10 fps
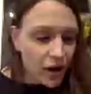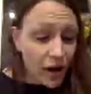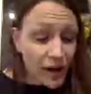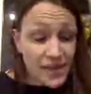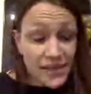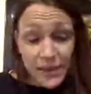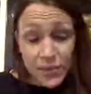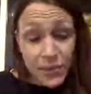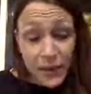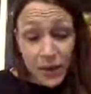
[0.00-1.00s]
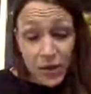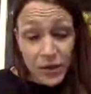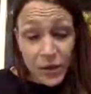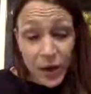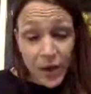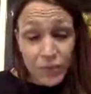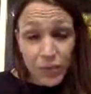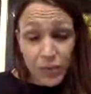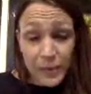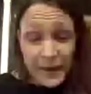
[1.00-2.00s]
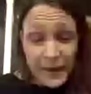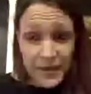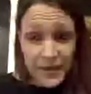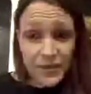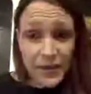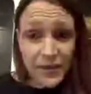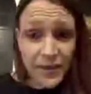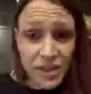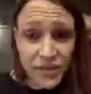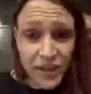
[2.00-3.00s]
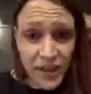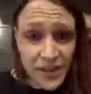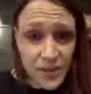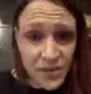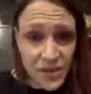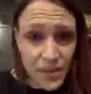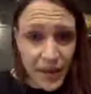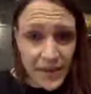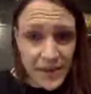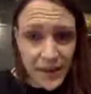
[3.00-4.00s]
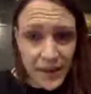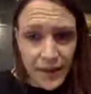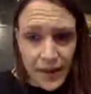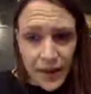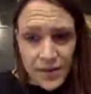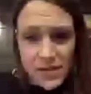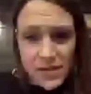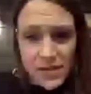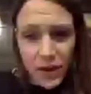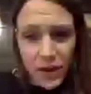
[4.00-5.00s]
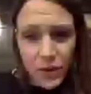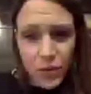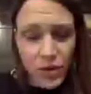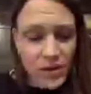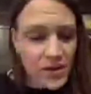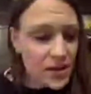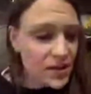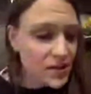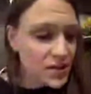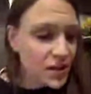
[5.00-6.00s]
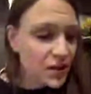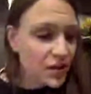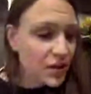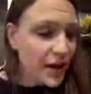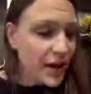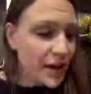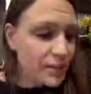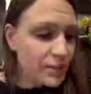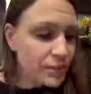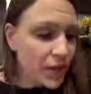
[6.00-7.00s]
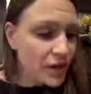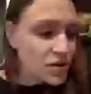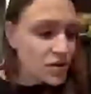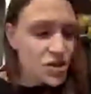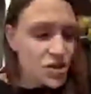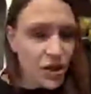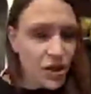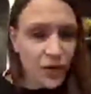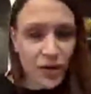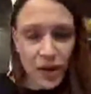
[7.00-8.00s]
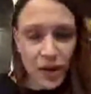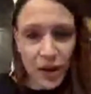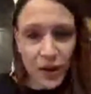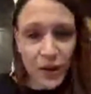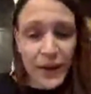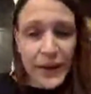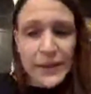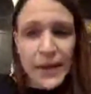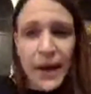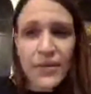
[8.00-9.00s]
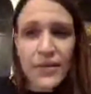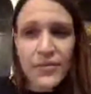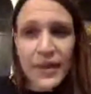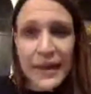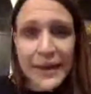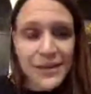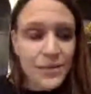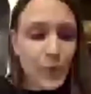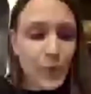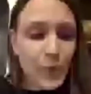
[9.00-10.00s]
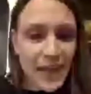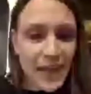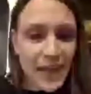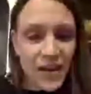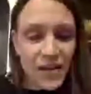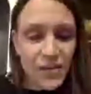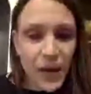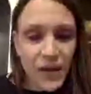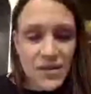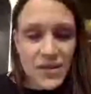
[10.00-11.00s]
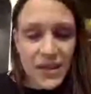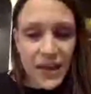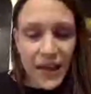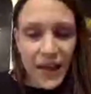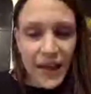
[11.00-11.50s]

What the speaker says: I understand probably a lot of you are probably already fully fledged vegans, which is amazing. So I wanted to show you the vegan plate, and I've posted it